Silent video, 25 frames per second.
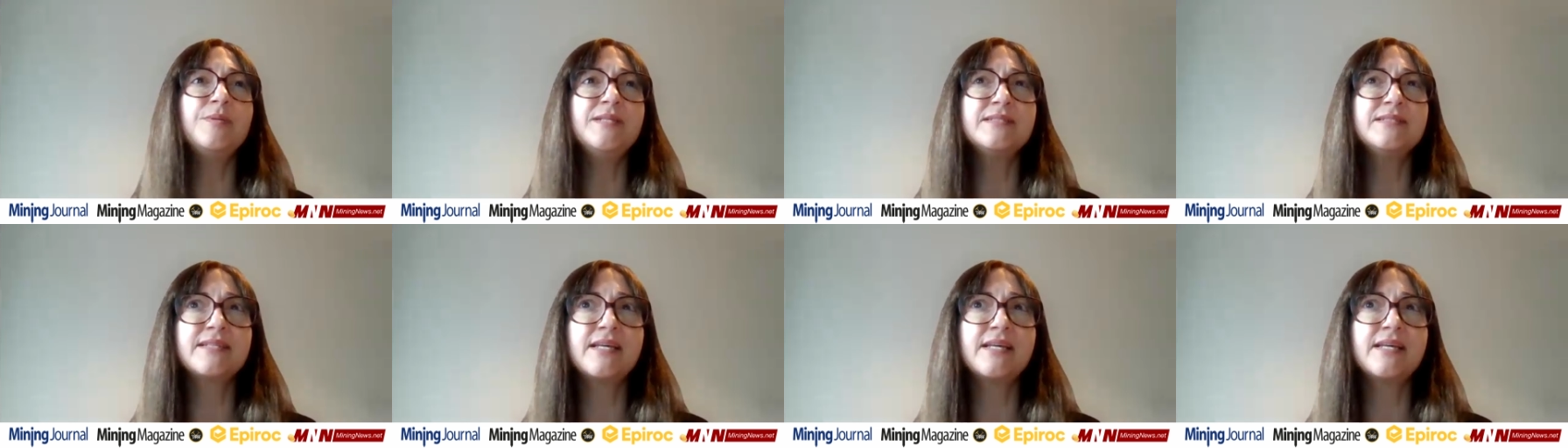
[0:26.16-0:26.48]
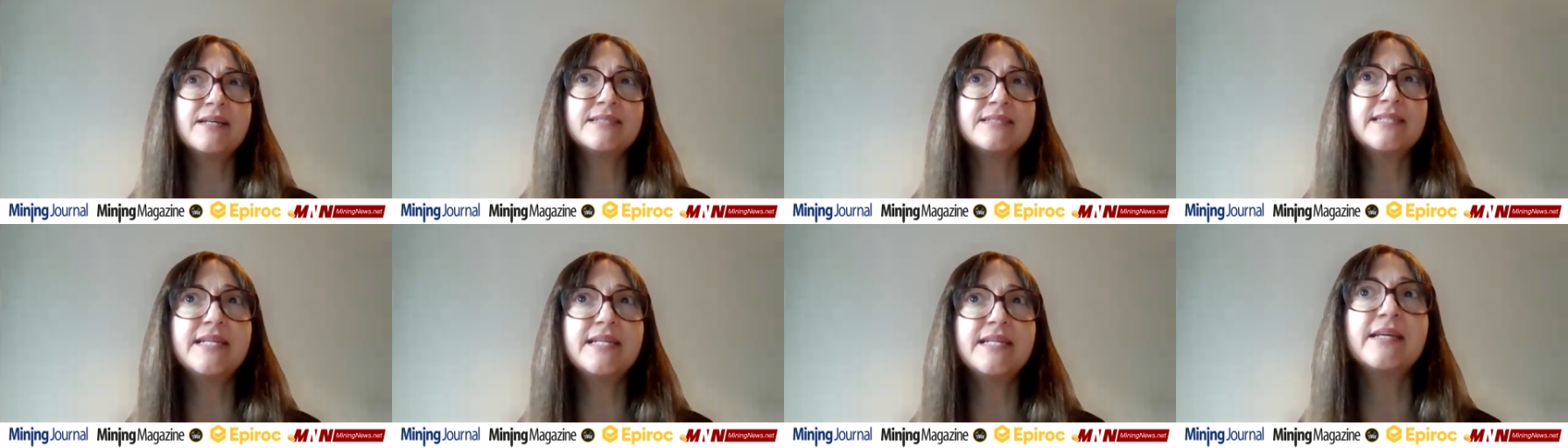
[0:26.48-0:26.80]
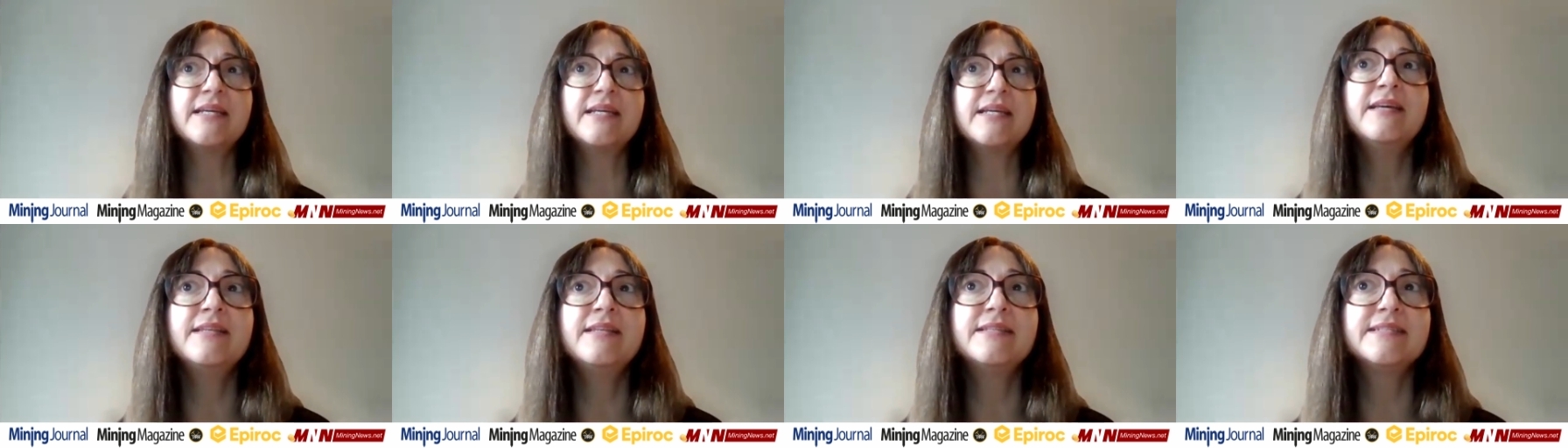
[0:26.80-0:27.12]
to be
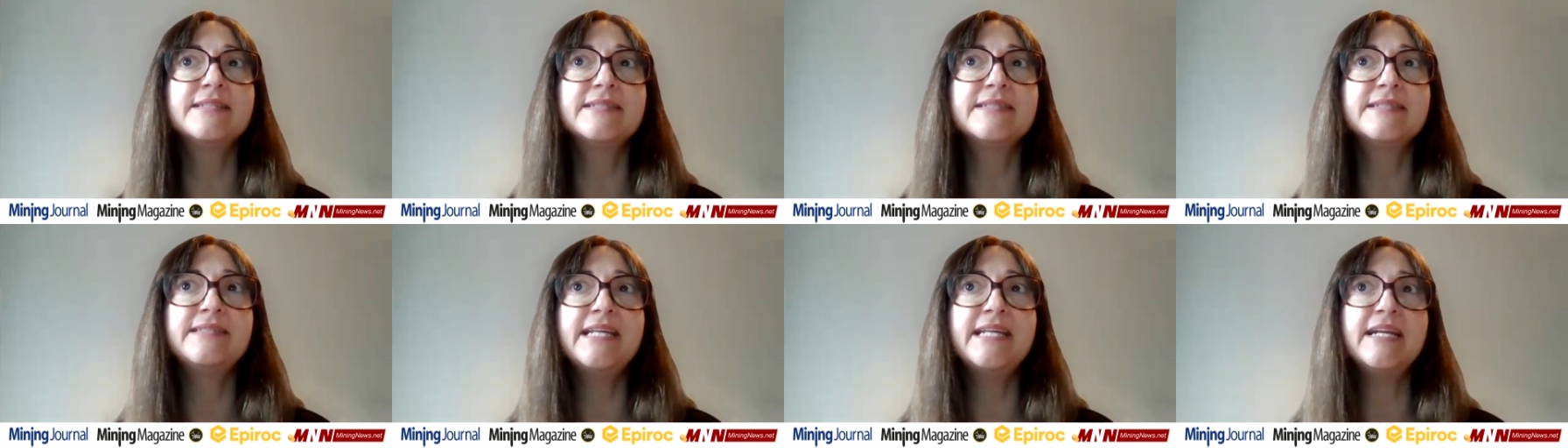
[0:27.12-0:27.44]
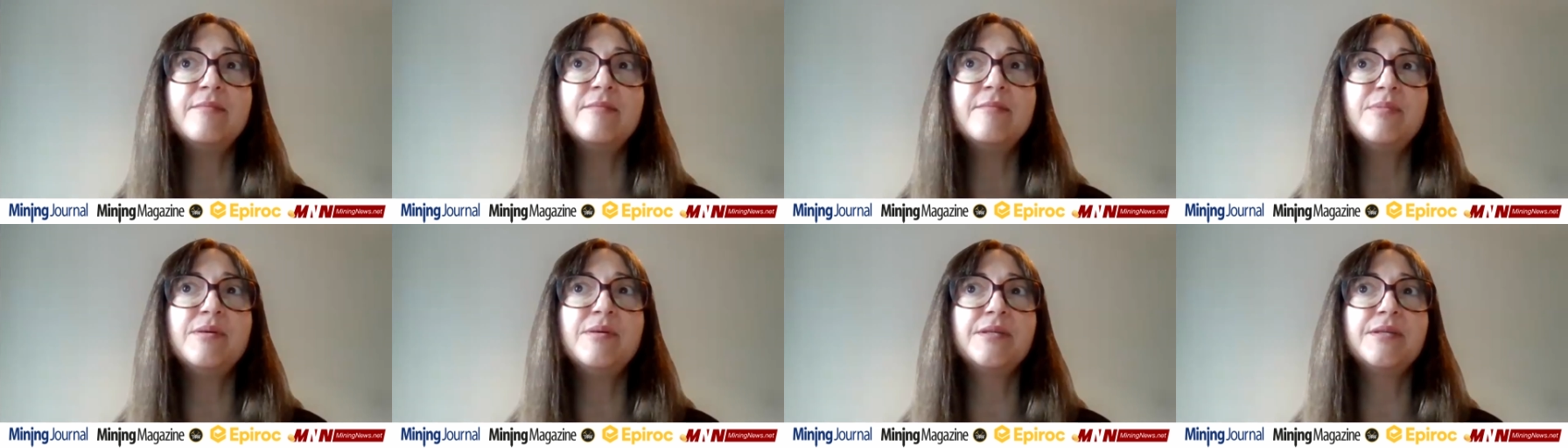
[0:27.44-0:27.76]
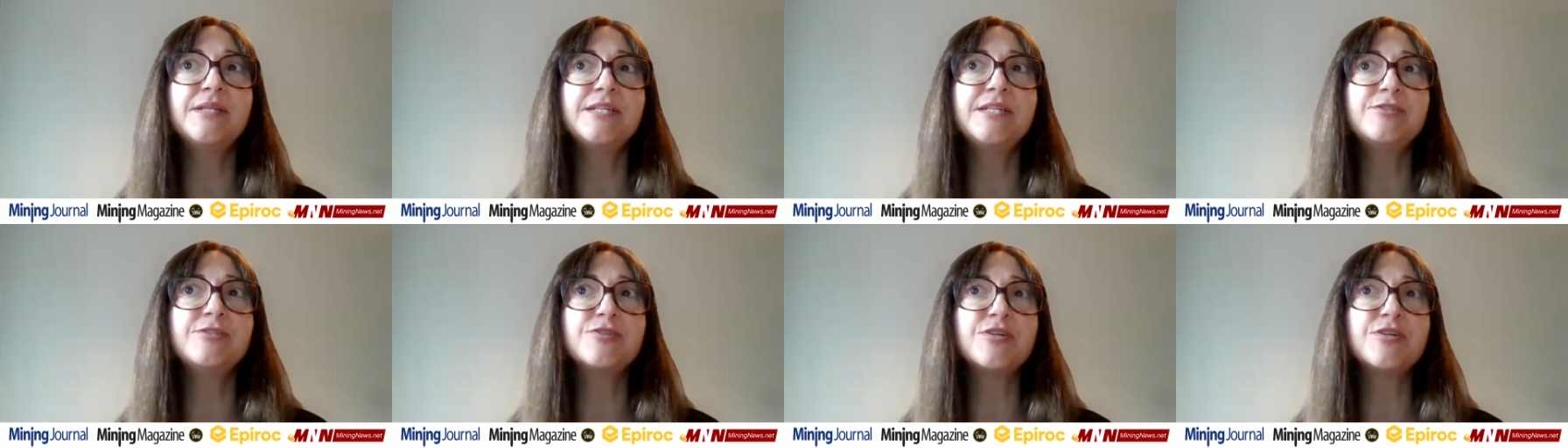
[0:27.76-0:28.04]
discussing the sustainability